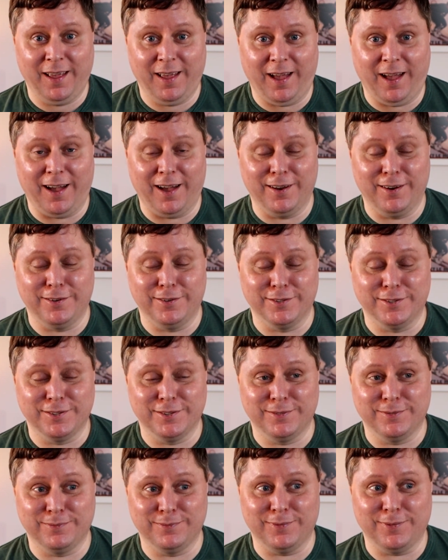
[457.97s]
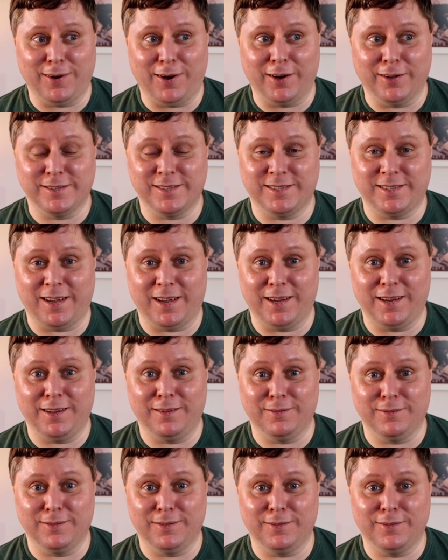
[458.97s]
and I'd say
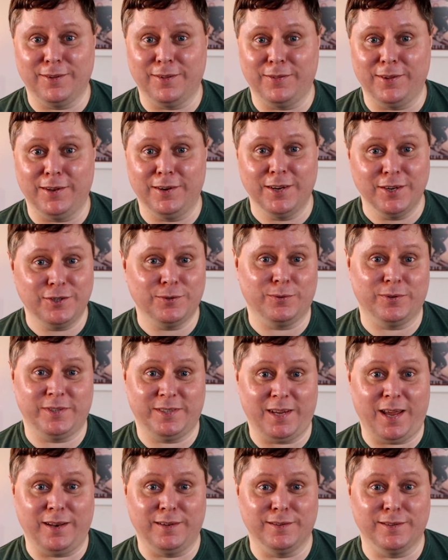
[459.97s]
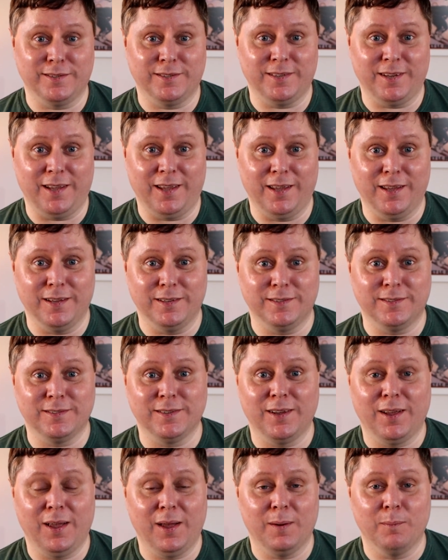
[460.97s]
that the initial sense is
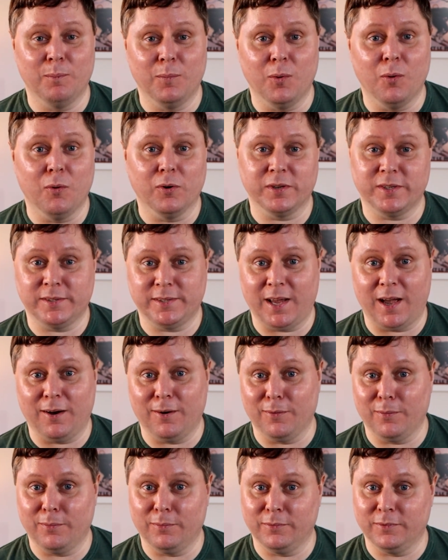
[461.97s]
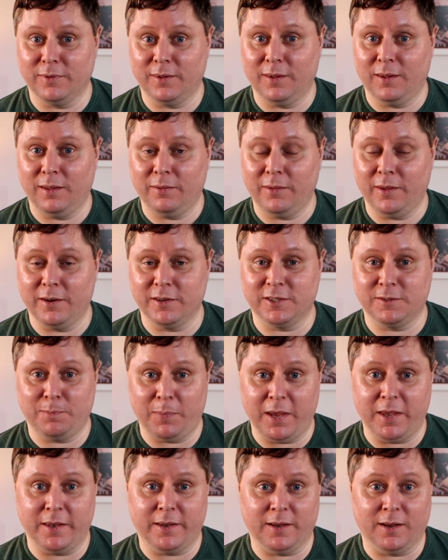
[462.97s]
more sound than a
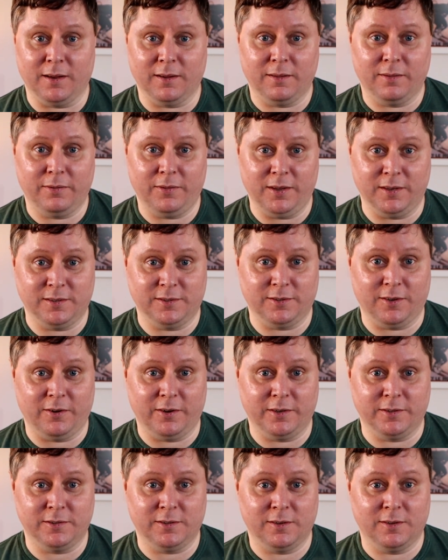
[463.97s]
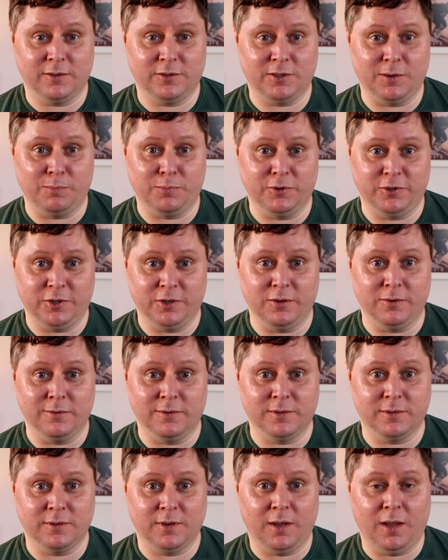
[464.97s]
speaker this size should
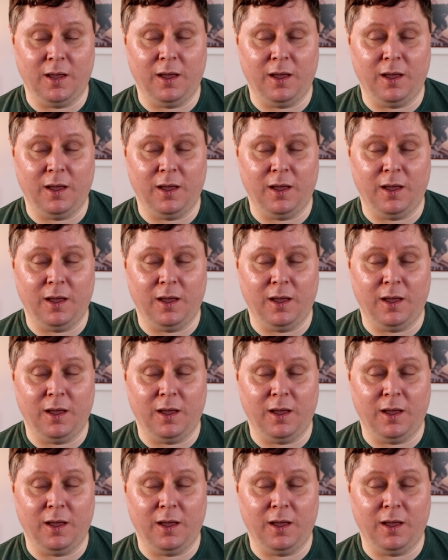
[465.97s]
produce.